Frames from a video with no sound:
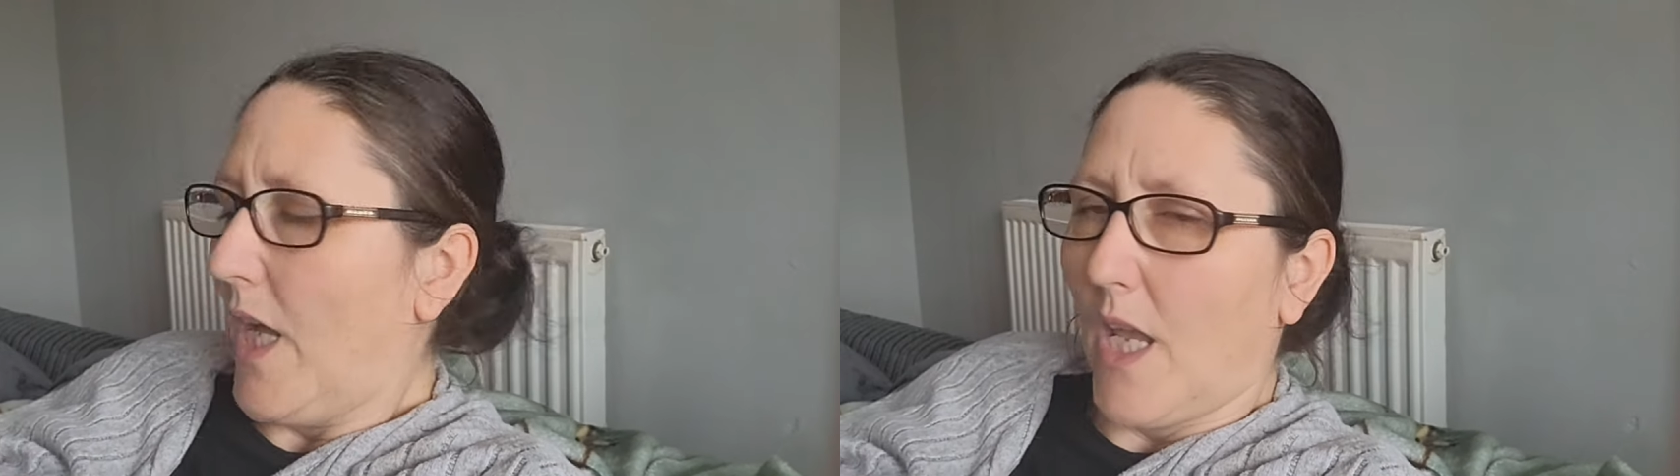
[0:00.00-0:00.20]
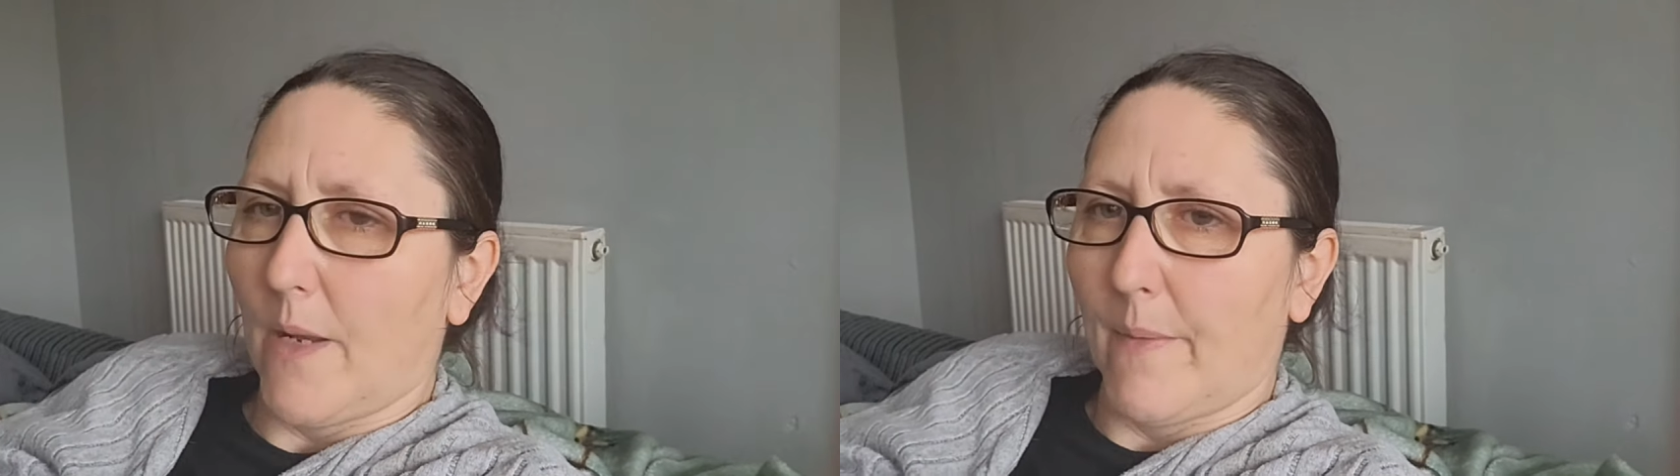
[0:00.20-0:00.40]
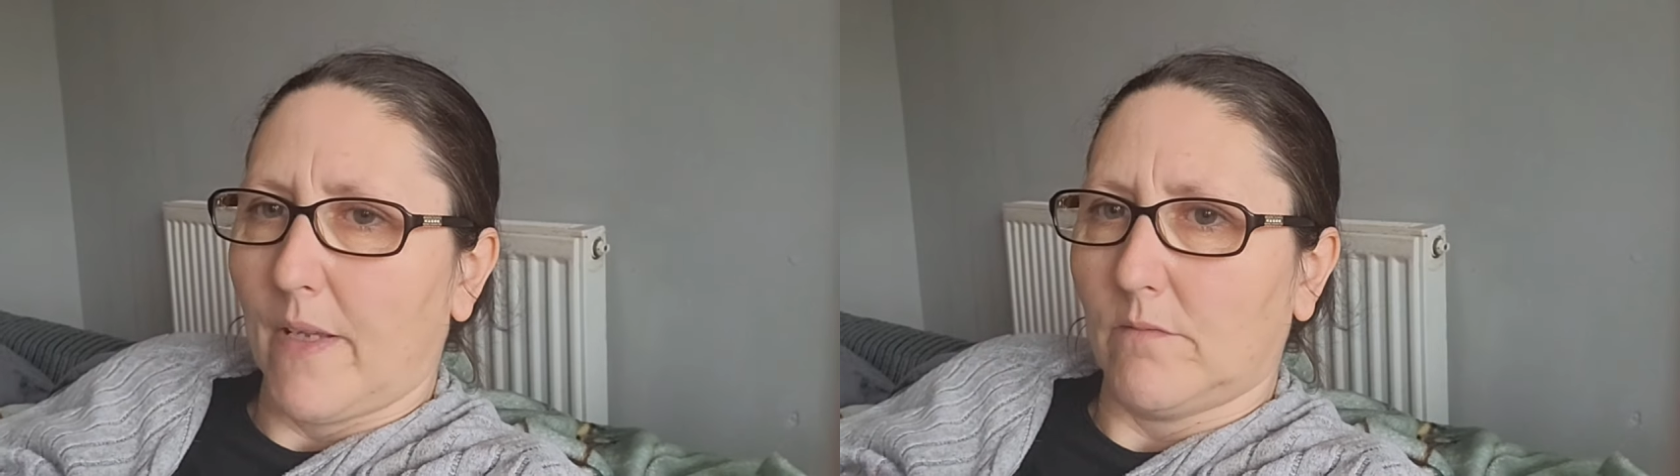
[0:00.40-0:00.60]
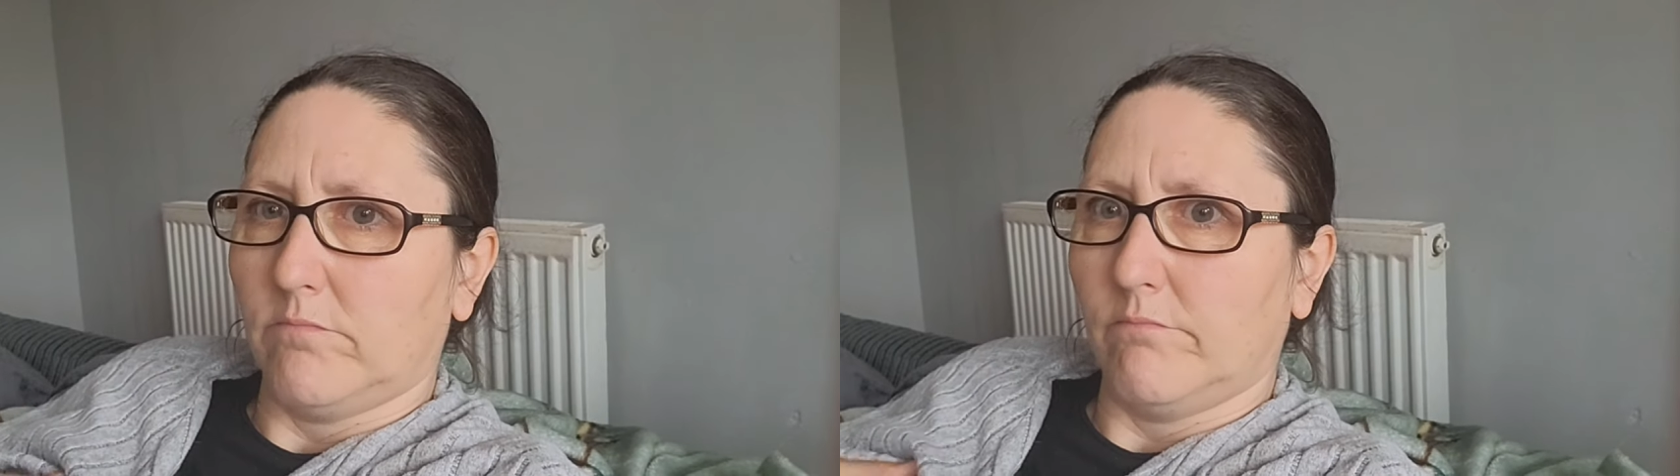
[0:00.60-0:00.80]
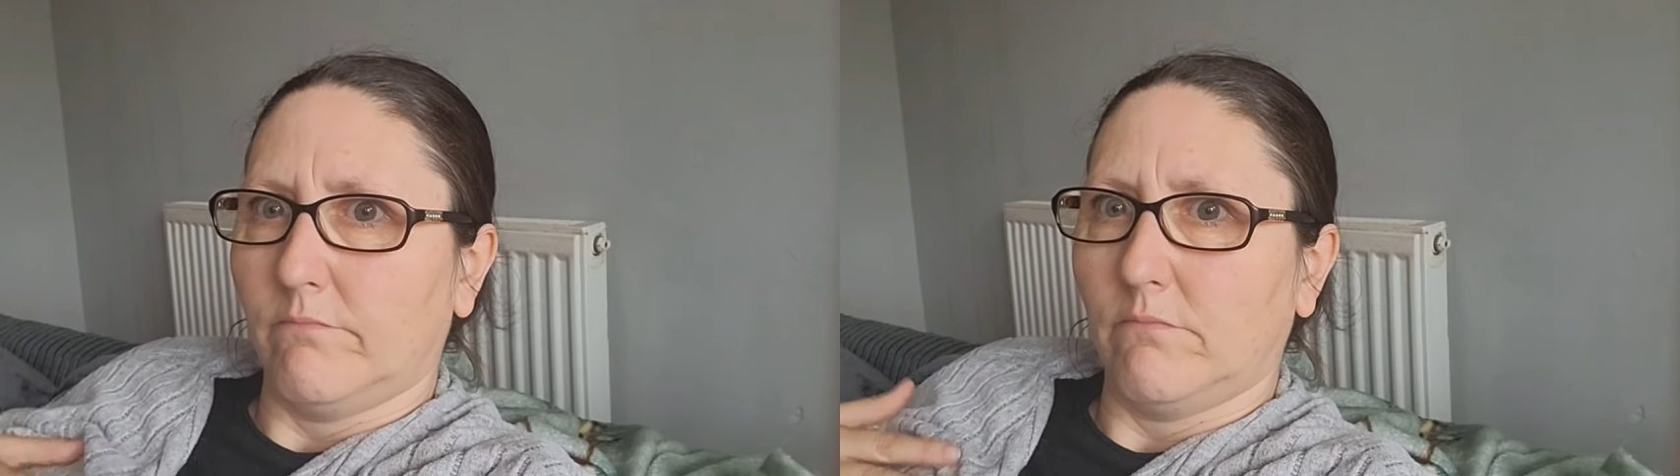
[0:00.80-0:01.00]
And I'm like,
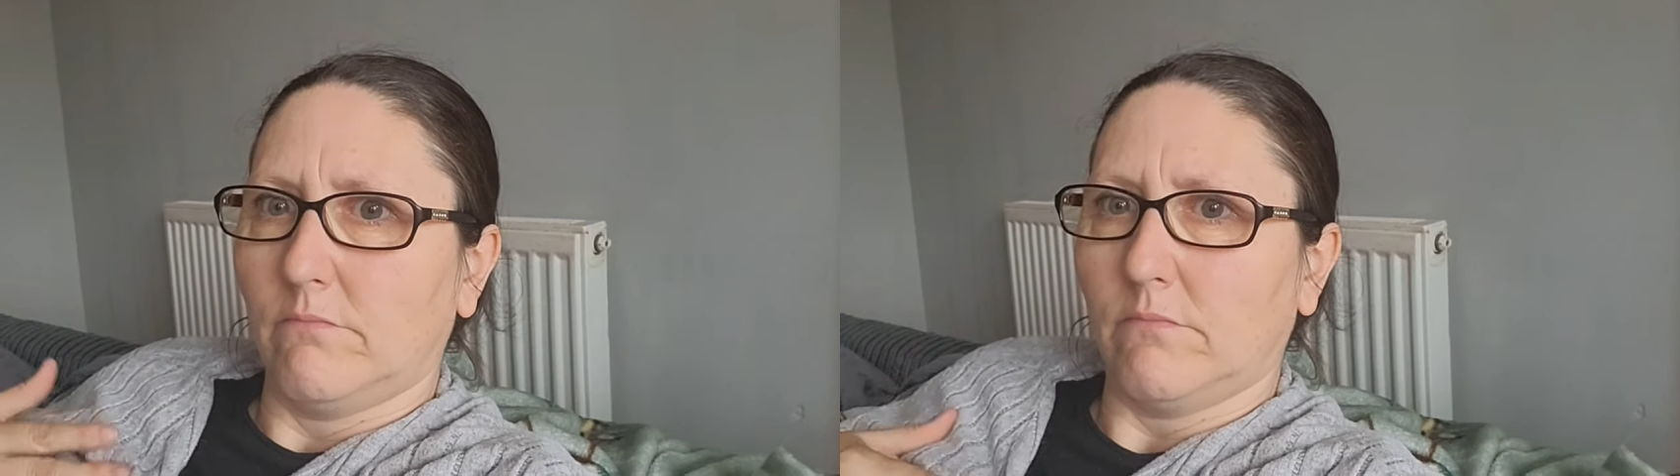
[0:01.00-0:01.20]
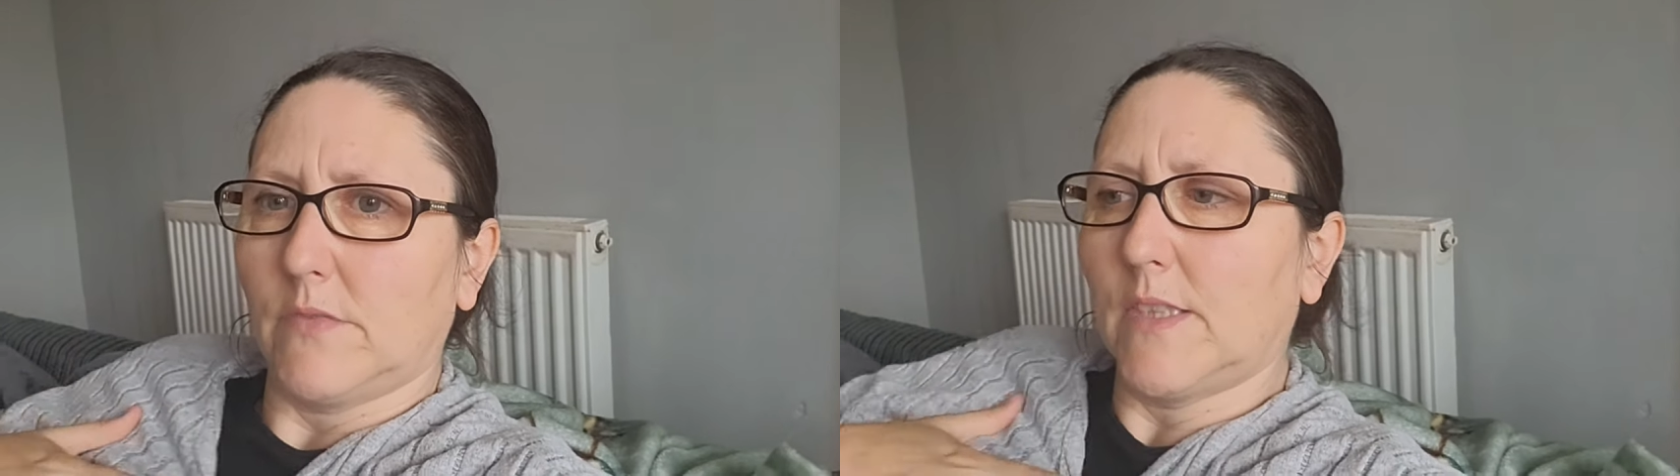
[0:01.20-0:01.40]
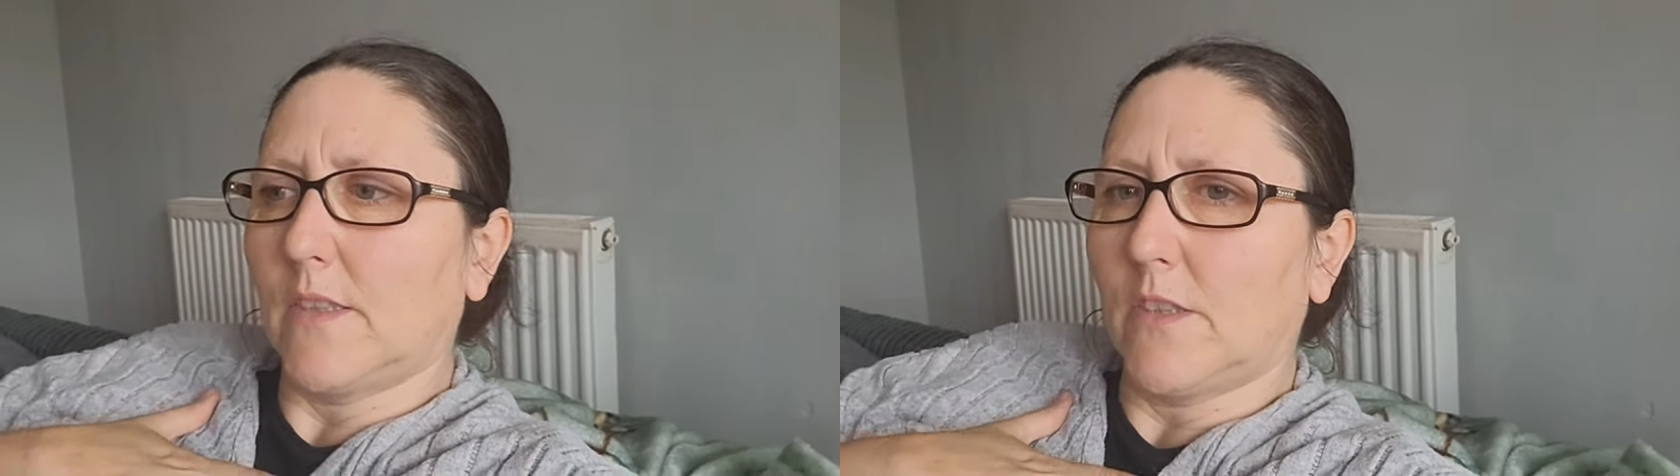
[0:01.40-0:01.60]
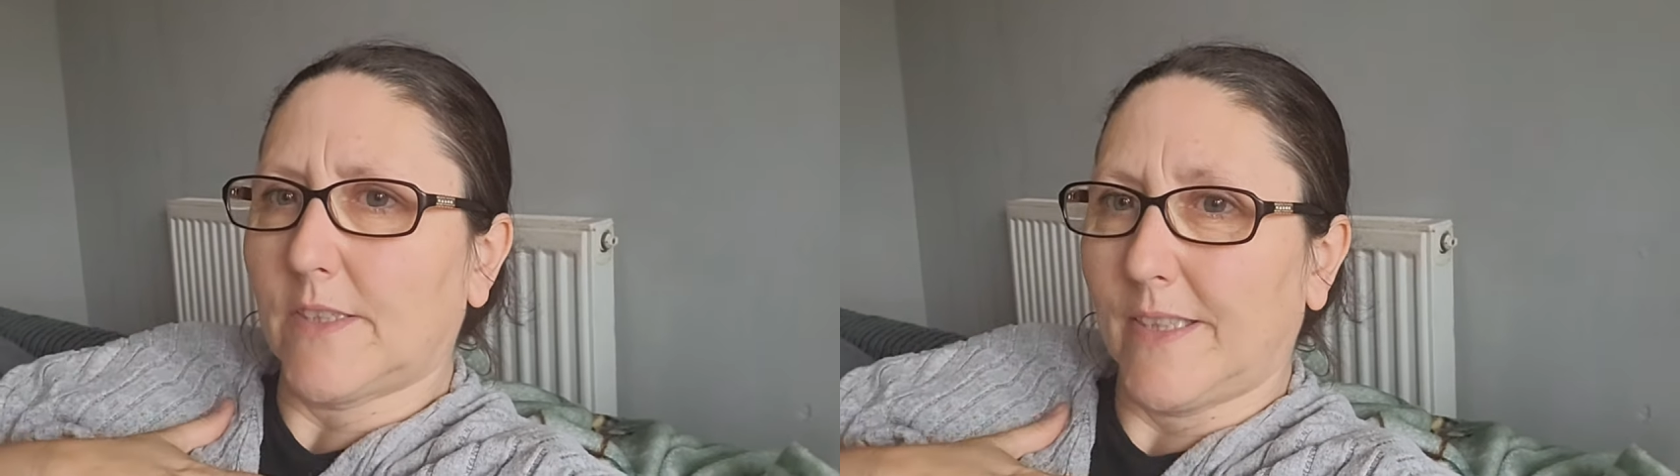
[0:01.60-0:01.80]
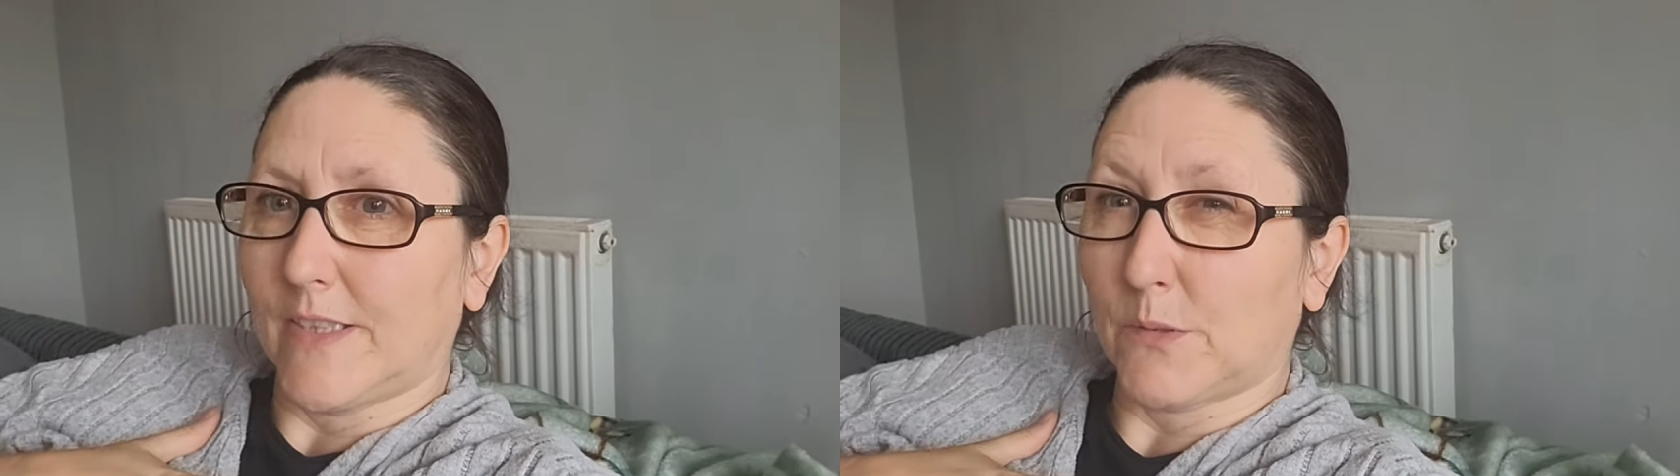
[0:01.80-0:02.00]
hmm, is it because
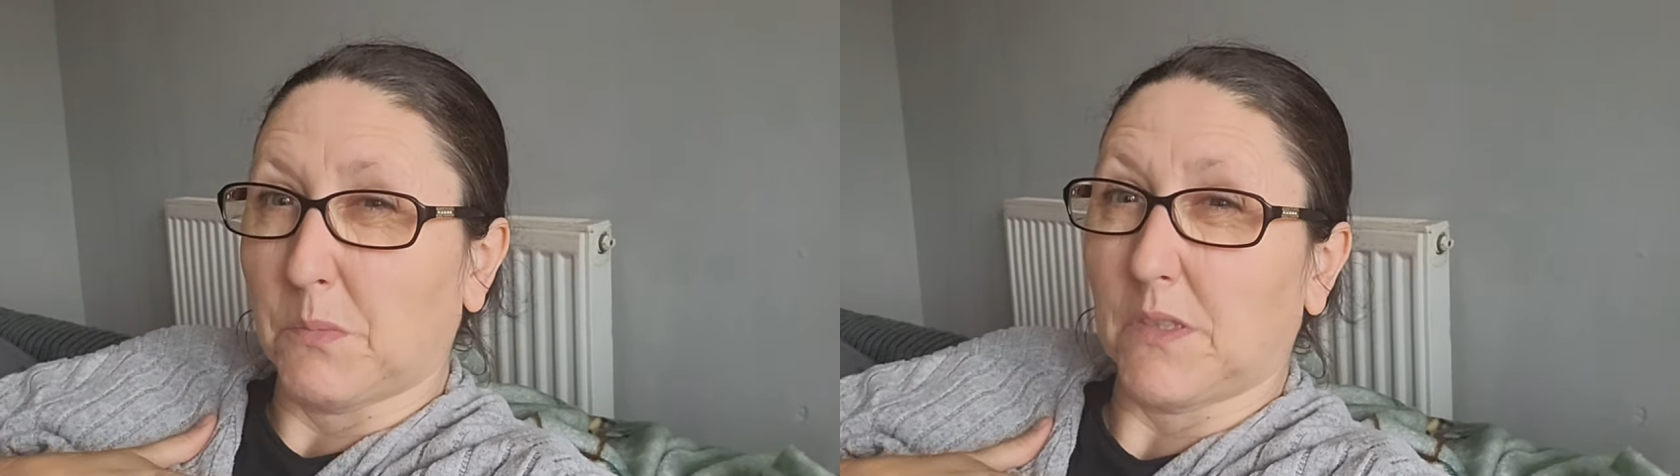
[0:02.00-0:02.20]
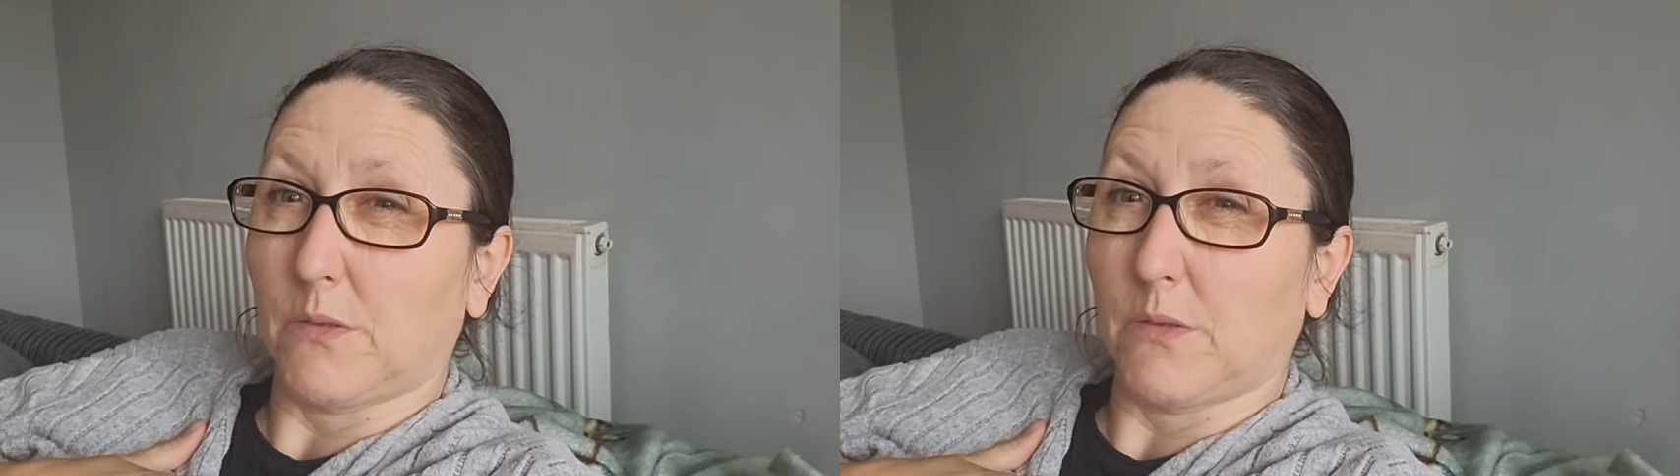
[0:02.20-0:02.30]
I need something